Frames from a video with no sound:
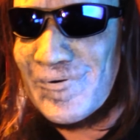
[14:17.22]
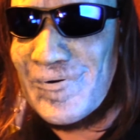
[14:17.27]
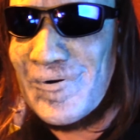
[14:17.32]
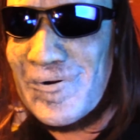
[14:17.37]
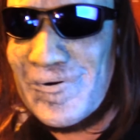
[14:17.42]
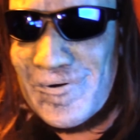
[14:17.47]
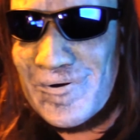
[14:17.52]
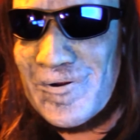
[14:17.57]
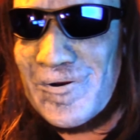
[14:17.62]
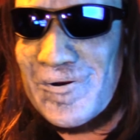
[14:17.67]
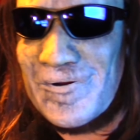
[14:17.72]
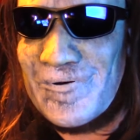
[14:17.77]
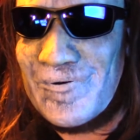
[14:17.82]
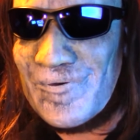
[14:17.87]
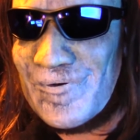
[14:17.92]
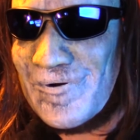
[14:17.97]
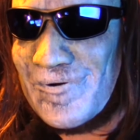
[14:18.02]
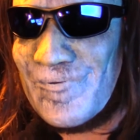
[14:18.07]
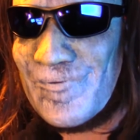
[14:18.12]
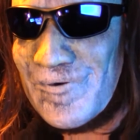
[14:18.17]
Granted, I had to
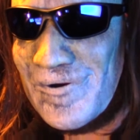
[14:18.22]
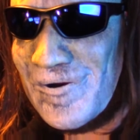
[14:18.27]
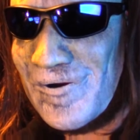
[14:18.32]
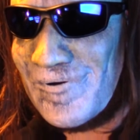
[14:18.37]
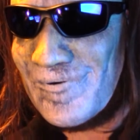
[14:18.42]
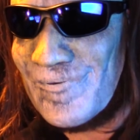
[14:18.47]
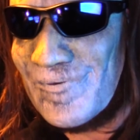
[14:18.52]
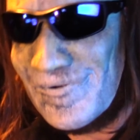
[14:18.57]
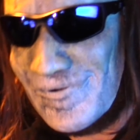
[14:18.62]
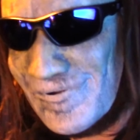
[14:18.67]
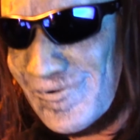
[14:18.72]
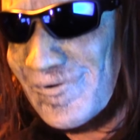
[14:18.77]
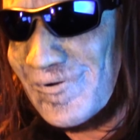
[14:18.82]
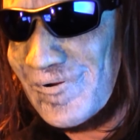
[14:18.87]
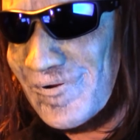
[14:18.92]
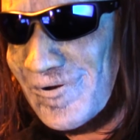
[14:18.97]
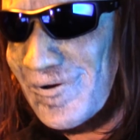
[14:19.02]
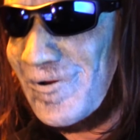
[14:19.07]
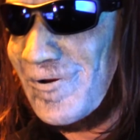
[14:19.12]
drive back, but then again,